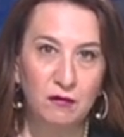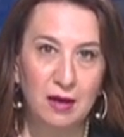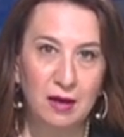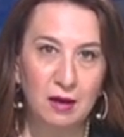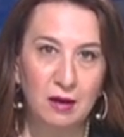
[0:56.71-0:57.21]

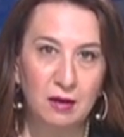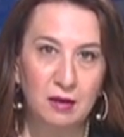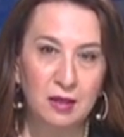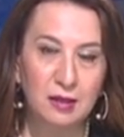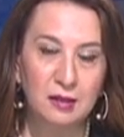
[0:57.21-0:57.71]

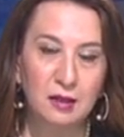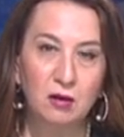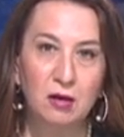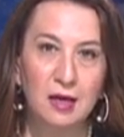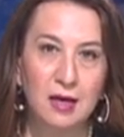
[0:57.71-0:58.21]
the
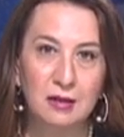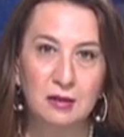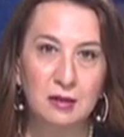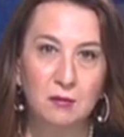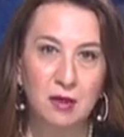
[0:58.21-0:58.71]
security and
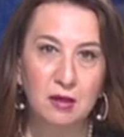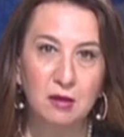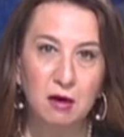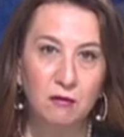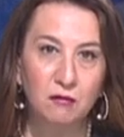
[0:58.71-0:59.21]
stability
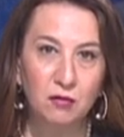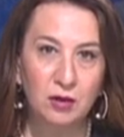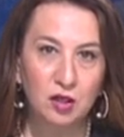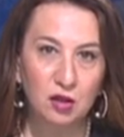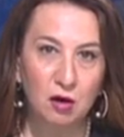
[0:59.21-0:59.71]
of the
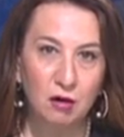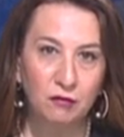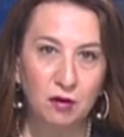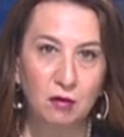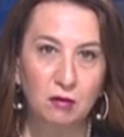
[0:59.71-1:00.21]
region, of
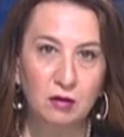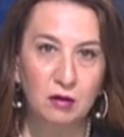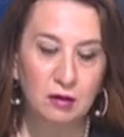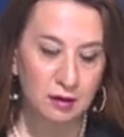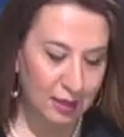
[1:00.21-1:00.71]
the continent,